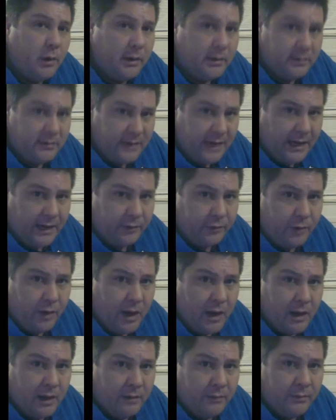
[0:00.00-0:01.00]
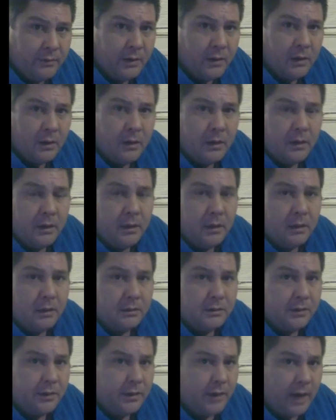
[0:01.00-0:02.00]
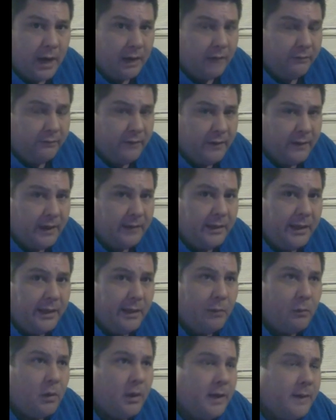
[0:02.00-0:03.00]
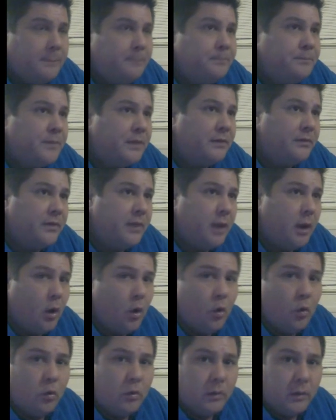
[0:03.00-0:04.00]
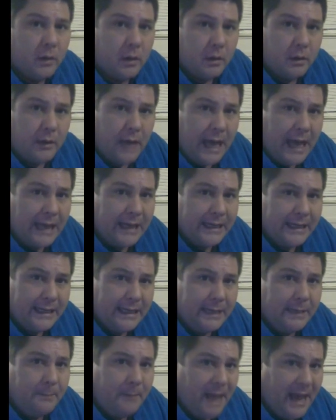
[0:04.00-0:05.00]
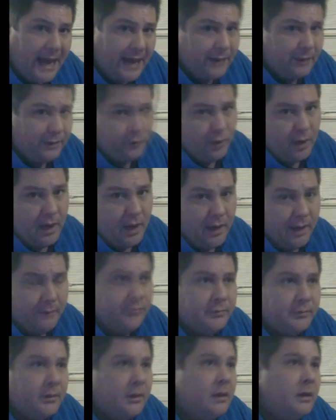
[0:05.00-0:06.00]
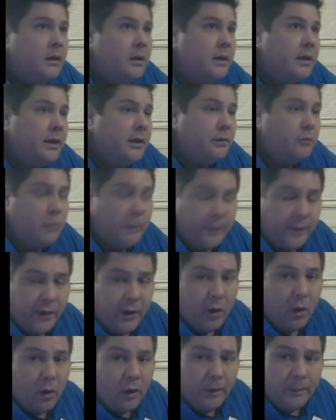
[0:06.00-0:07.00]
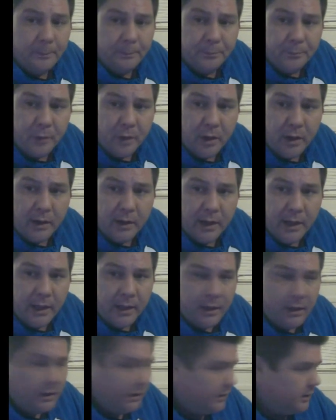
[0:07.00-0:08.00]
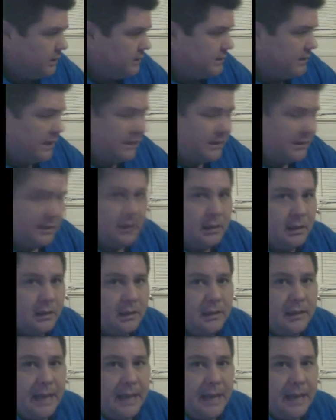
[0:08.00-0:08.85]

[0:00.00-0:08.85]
running SATA drive, so you're not going to find it that way. It's the old IDE PATA drives is what they are. Alright, and it does take the little